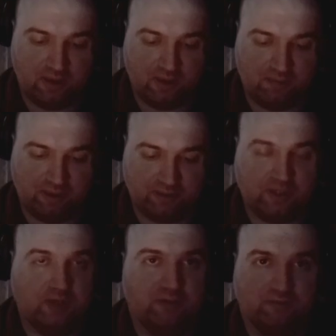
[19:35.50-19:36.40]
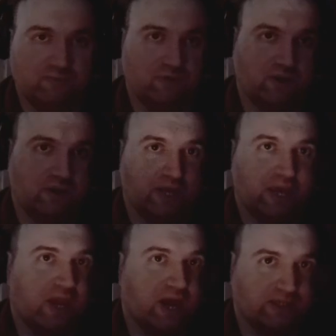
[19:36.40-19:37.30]
Basically, they're going to let
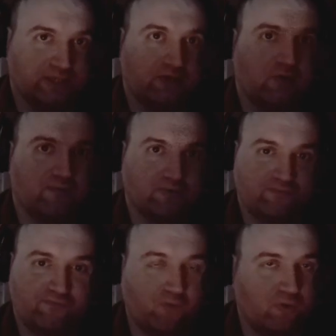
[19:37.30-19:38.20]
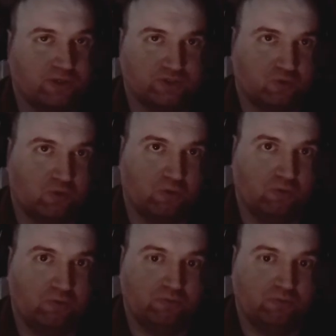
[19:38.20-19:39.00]
AI take over full control.